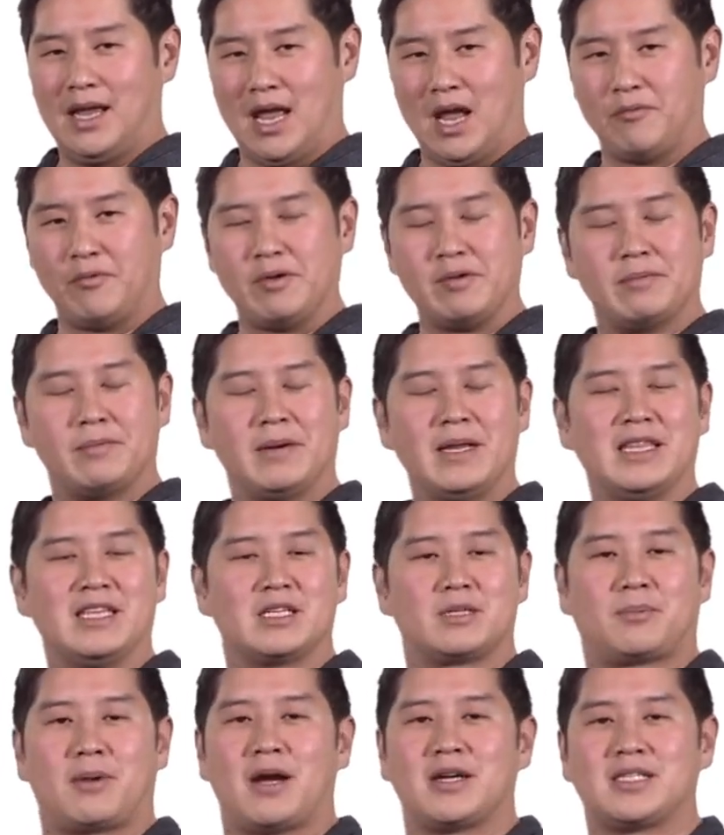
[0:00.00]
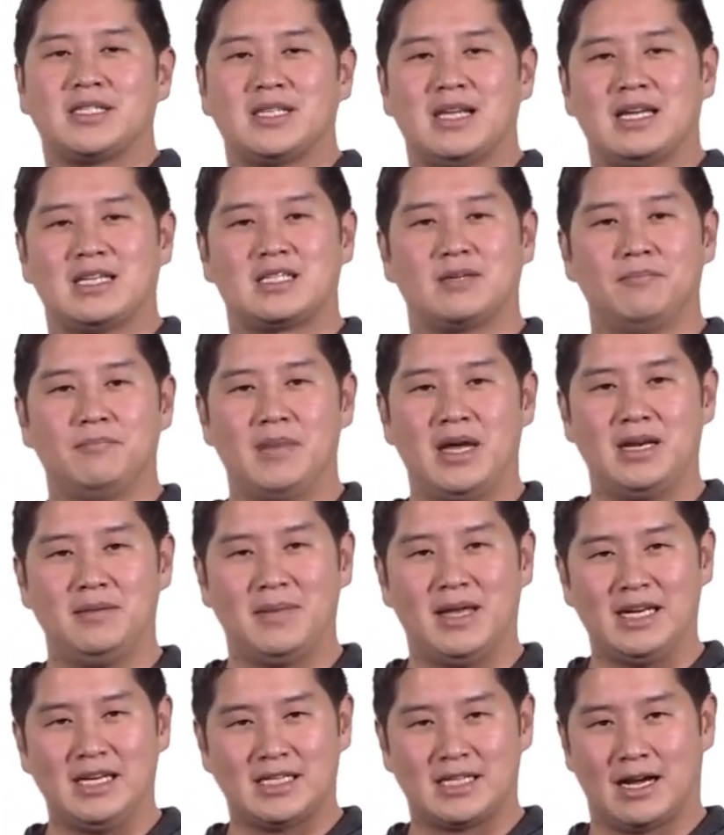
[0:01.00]
And we repeat this process many,
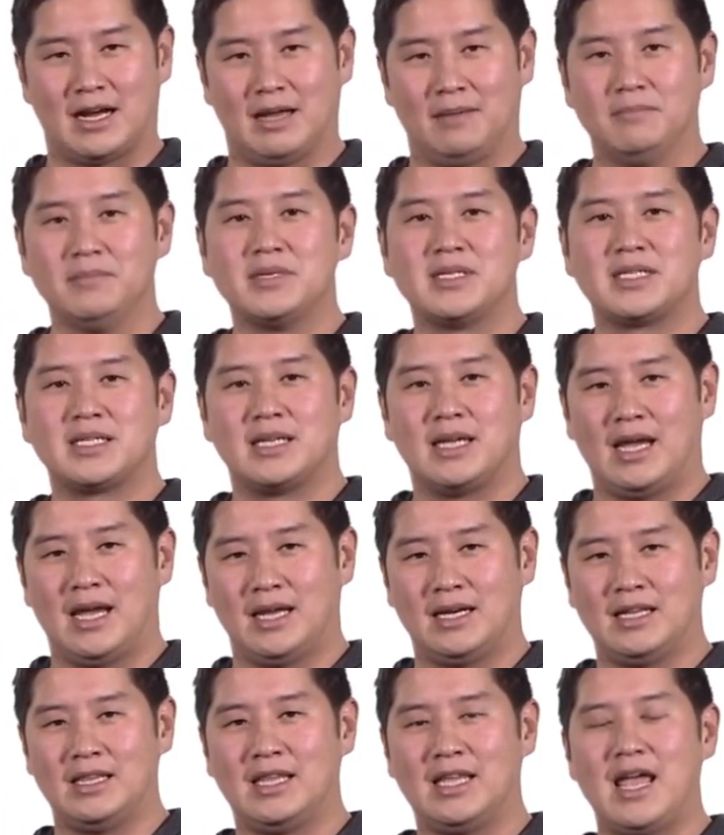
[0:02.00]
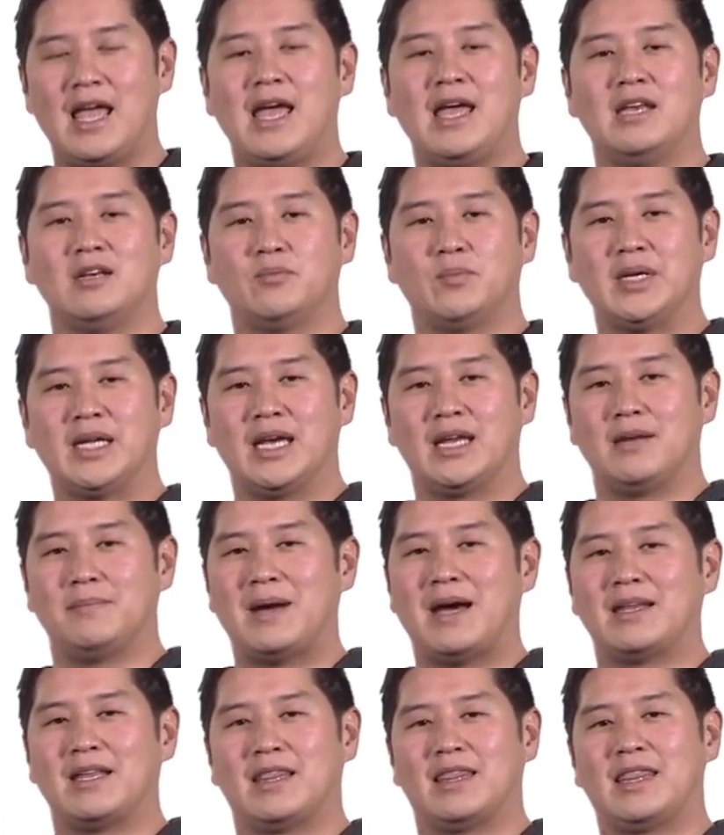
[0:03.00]
many times, and in the end, we get
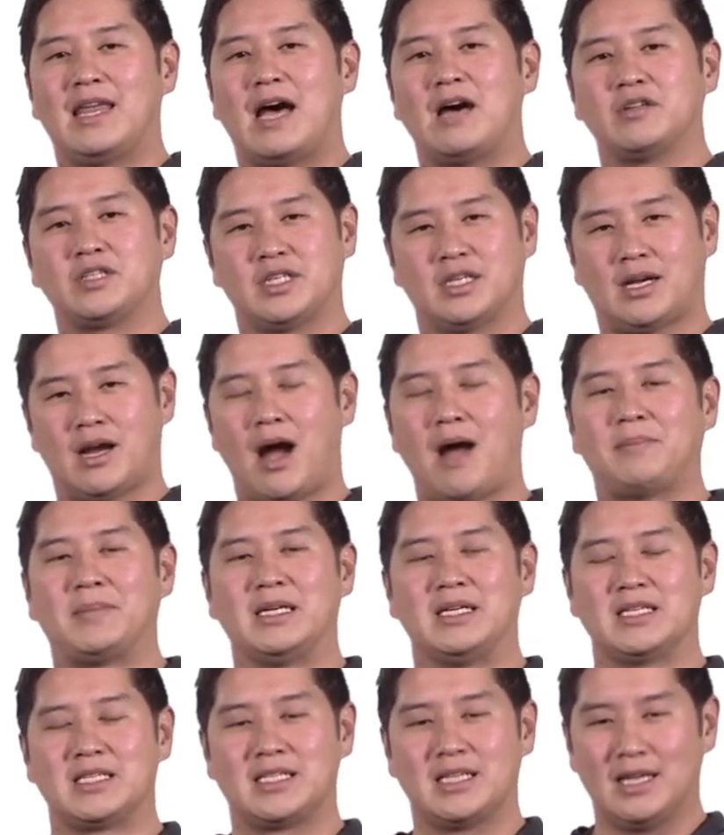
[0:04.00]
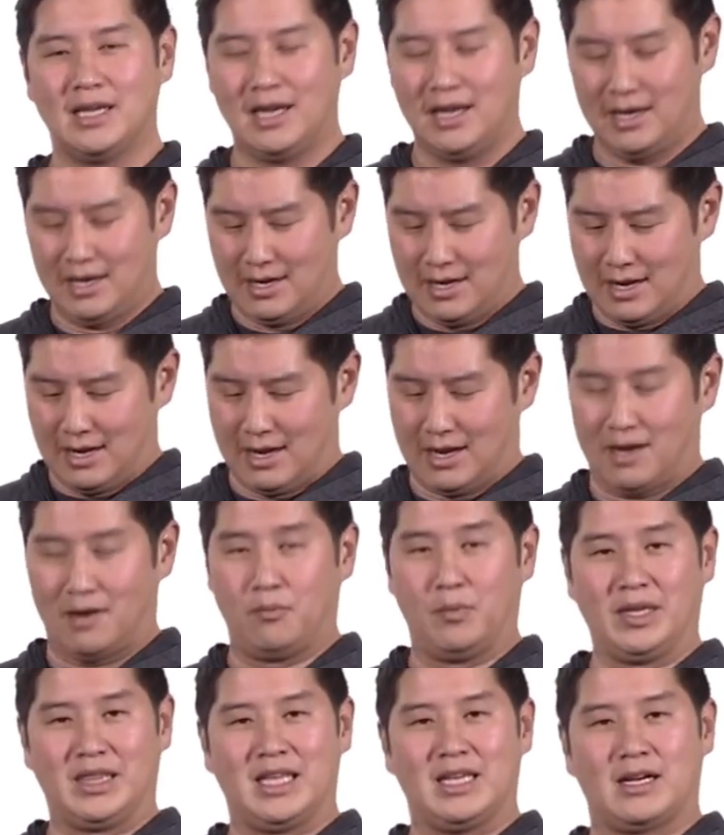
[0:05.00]
about a thousand copies
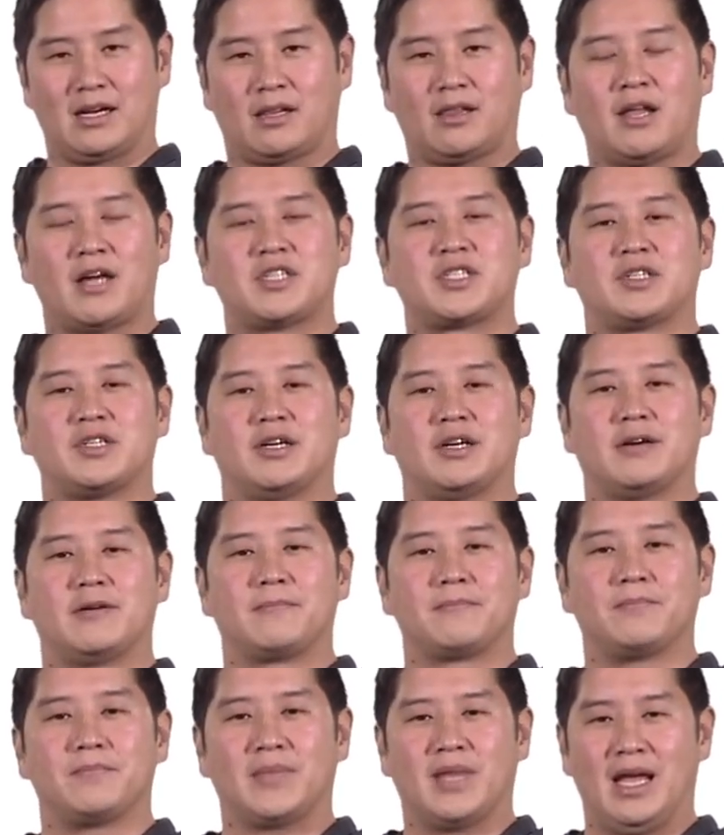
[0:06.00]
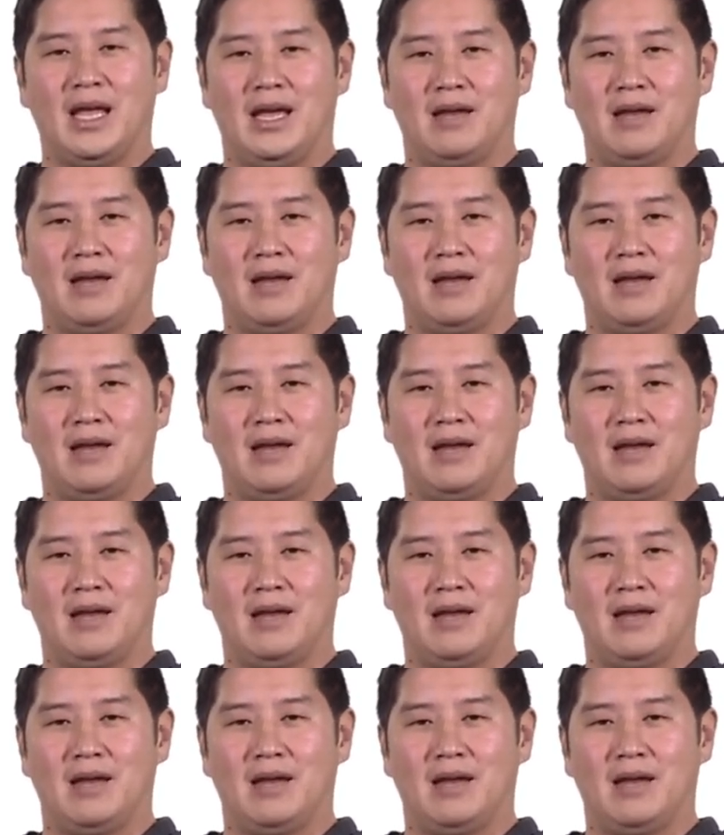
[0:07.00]
uh, within a cluster.